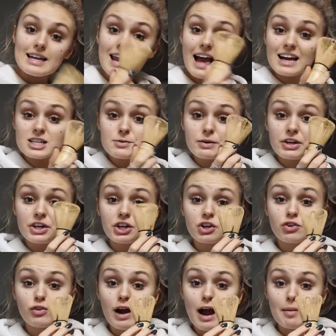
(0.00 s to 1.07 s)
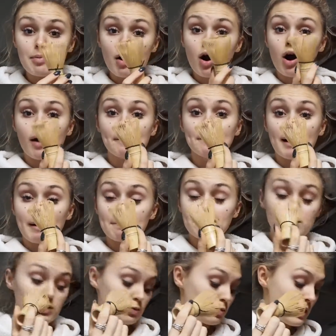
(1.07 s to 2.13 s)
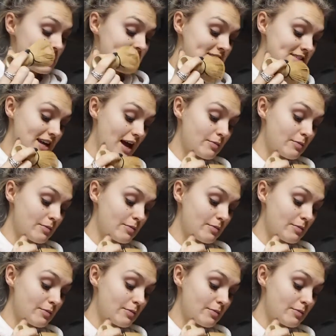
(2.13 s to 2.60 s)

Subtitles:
Next we're gonna grab our bamboo whisk